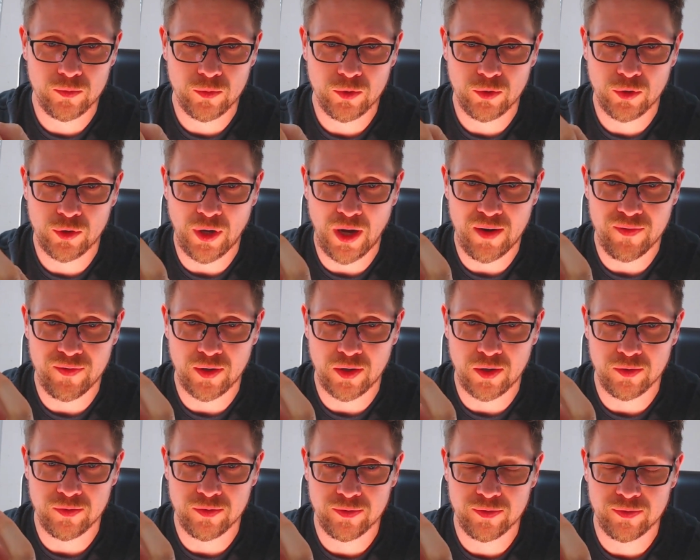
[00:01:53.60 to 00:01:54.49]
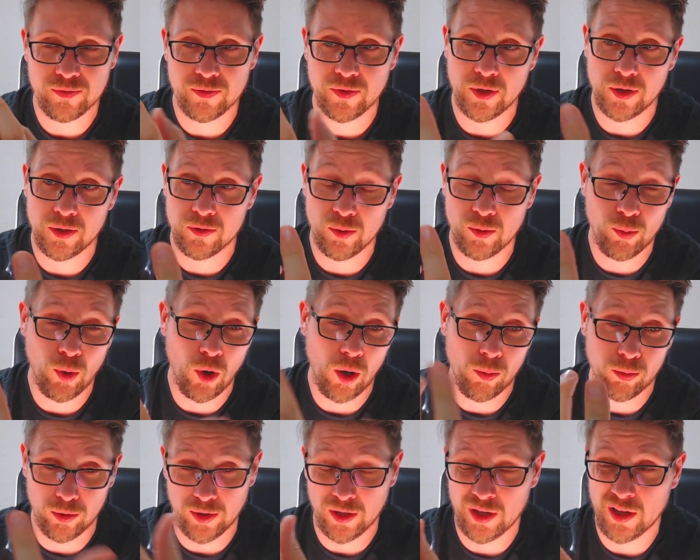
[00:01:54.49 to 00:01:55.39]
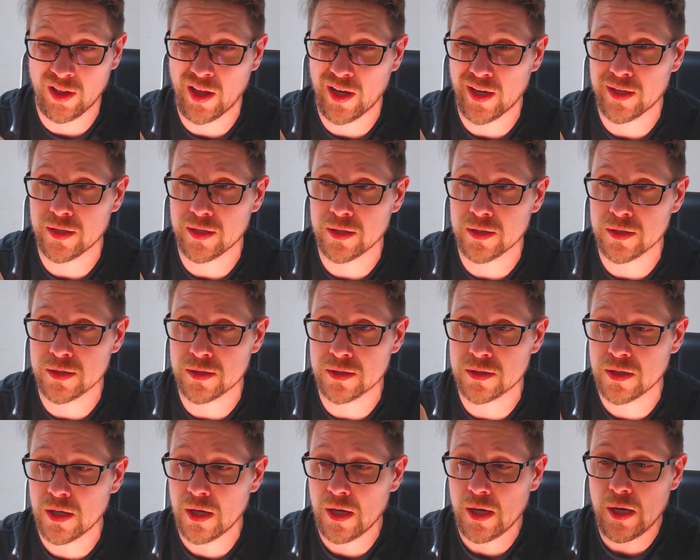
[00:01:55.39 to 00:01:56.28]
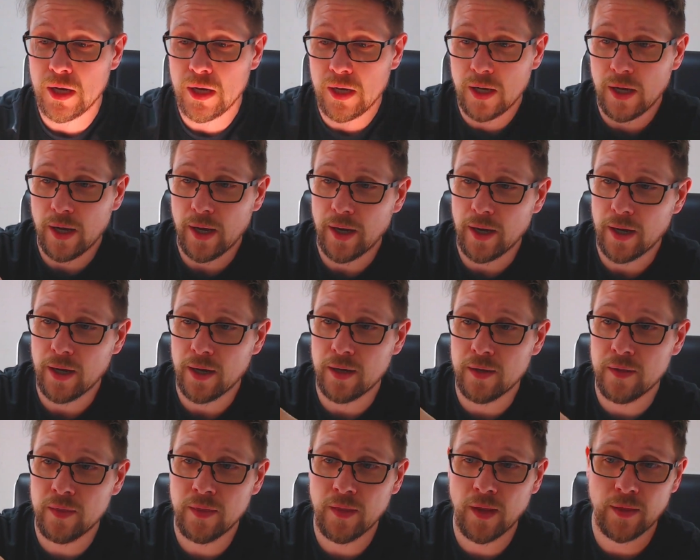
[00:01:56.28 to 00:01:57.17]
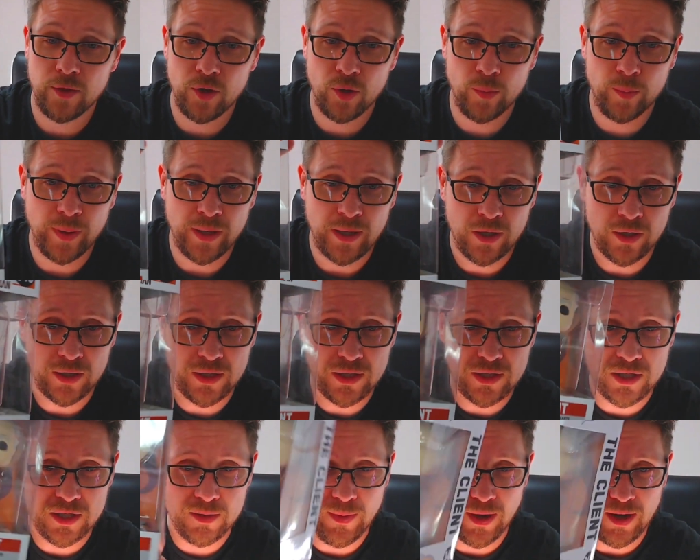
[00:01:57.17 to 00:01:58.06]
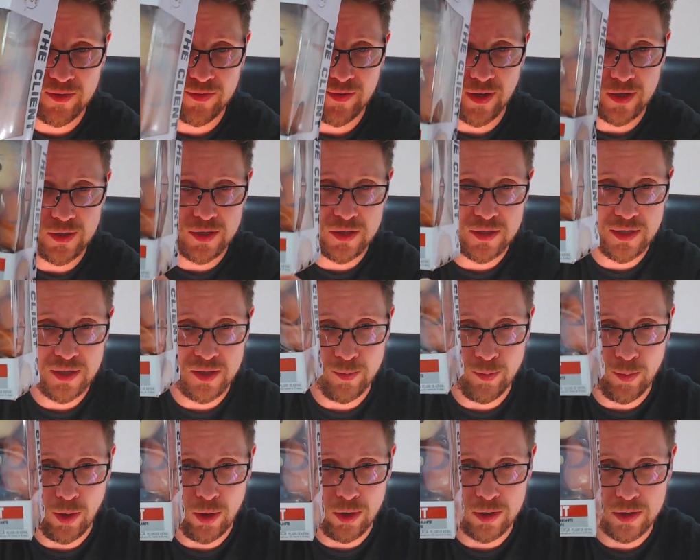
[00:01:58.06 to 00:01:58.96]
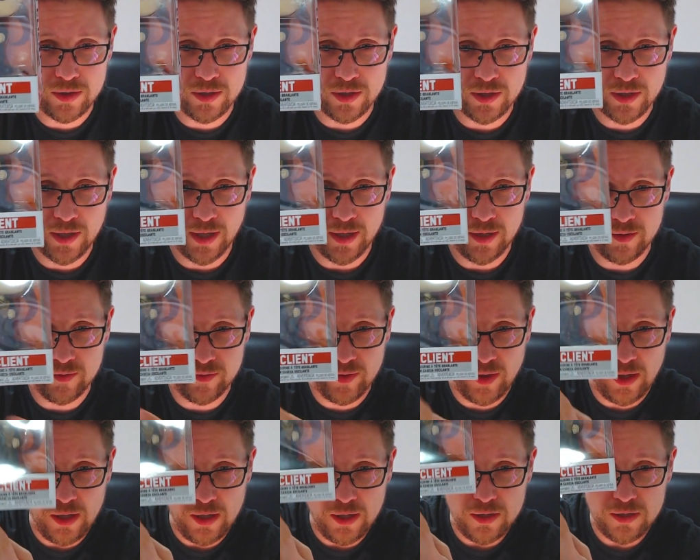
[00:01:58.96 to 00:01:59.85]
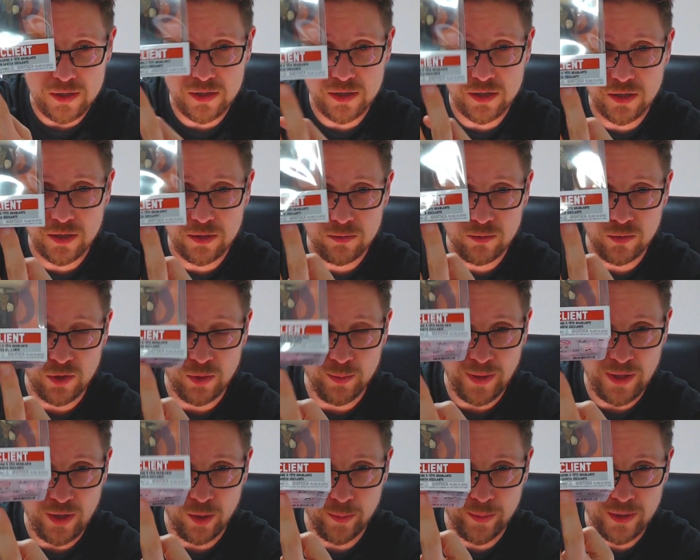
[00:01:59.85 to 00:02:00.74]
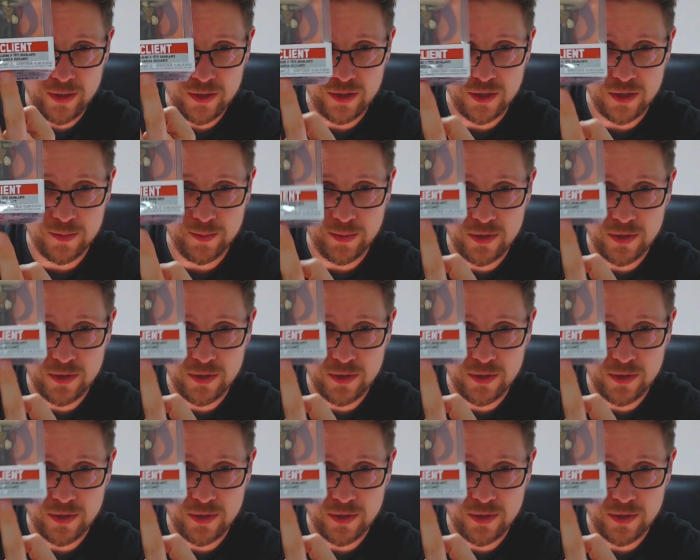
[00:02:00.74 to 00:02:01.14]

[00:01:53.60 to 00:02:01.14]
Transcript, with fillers: graphic of the, the popper, the client is. Uh, another big crease, as a matter of fact, you can see the box is kind of, well you might not be able to see this, but